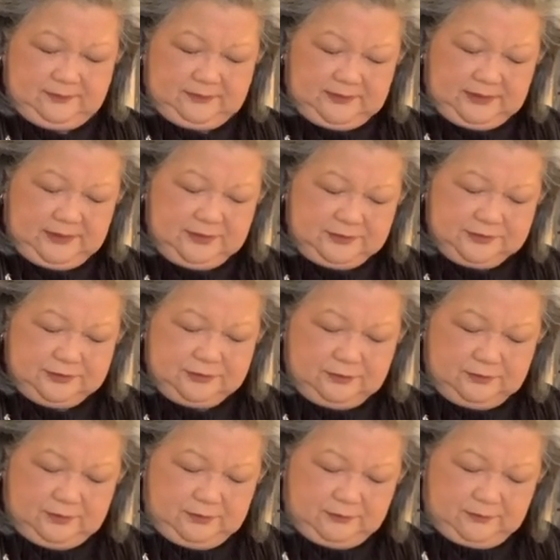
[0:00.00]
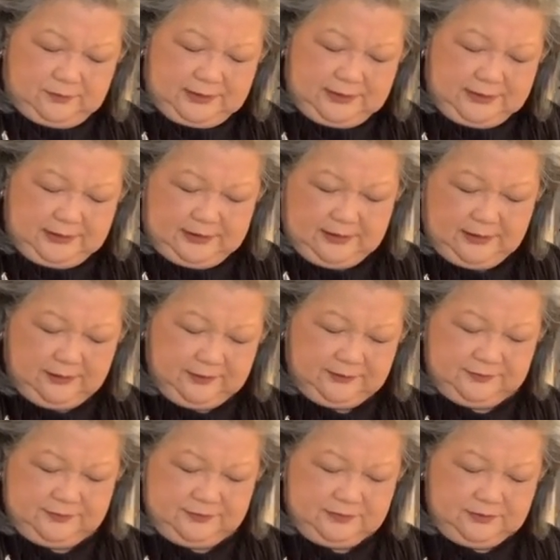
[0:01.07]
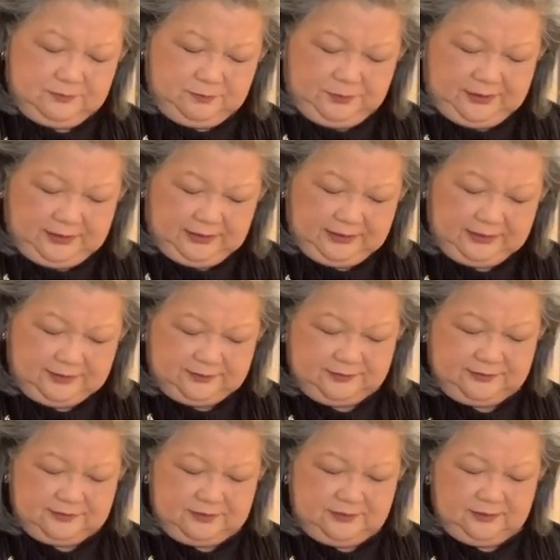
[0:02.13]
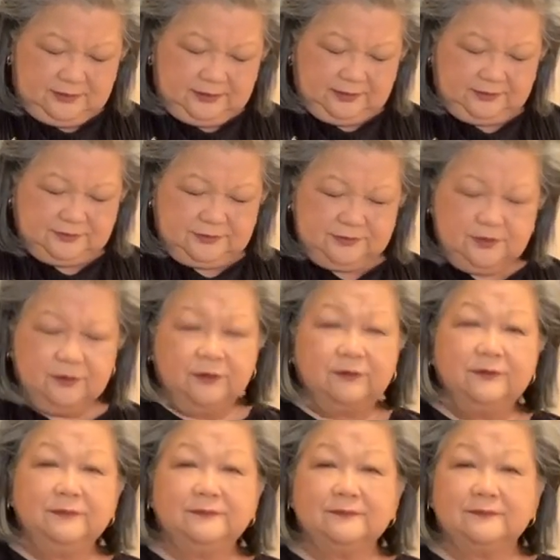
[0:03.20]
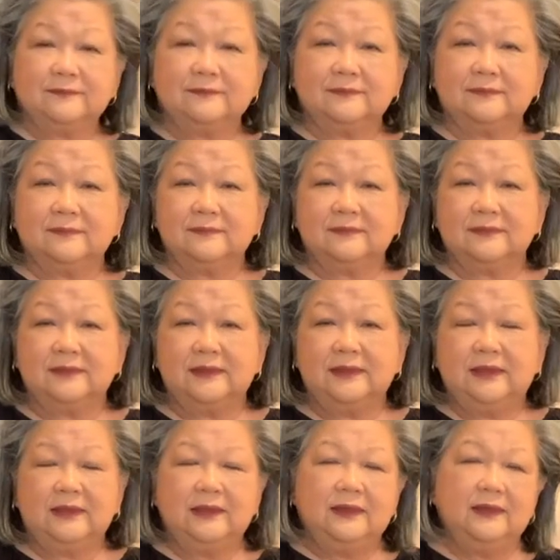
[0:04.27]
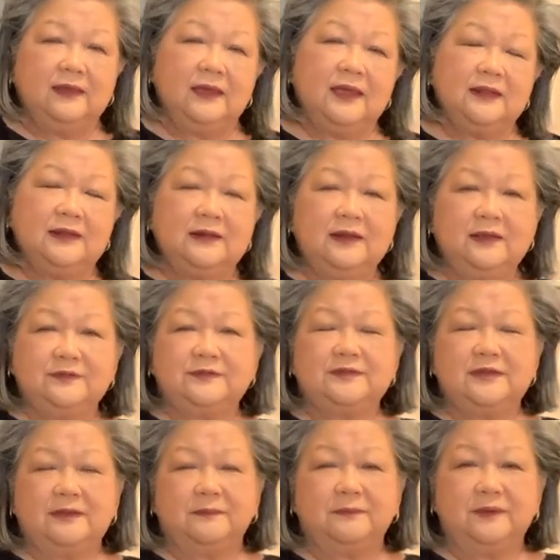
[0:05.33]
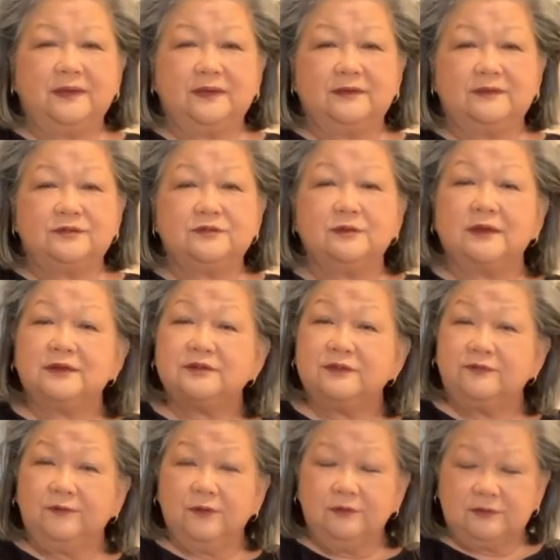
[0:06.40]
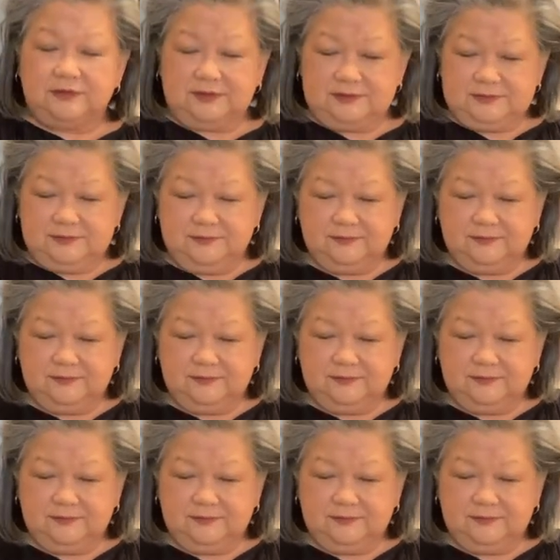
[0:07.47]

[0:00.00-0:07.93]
into a really nice paste like so. And the next step is to actually fold it.